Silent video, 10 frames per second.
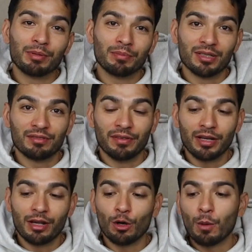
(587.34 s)
up this
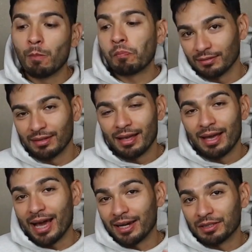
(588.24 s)
video.
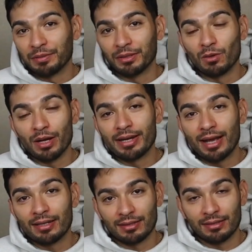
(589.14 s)
And it's been 1
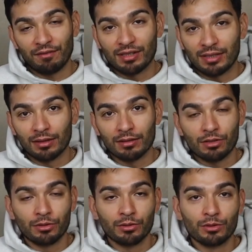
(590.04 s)
day since I've cleaned the
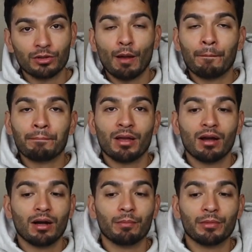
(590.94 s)
shoes.
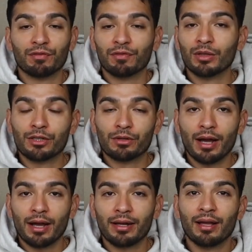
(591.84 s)
They're fully
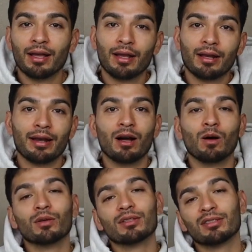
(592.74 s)
dried.
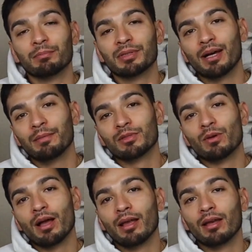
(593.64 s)
Now sometimes
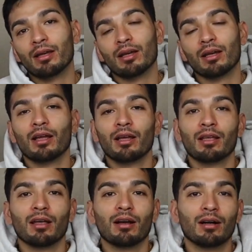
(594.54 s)
when
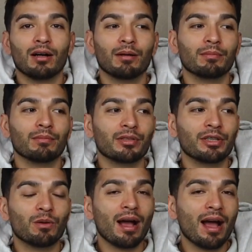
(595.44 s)
you
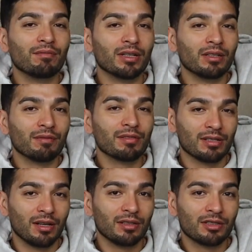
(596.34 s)
don't have enough
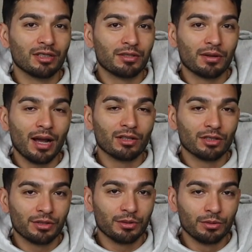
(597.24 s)
sun to dry your
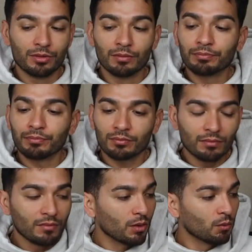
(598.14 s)
shoes,
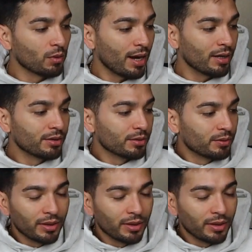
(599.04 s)
what I do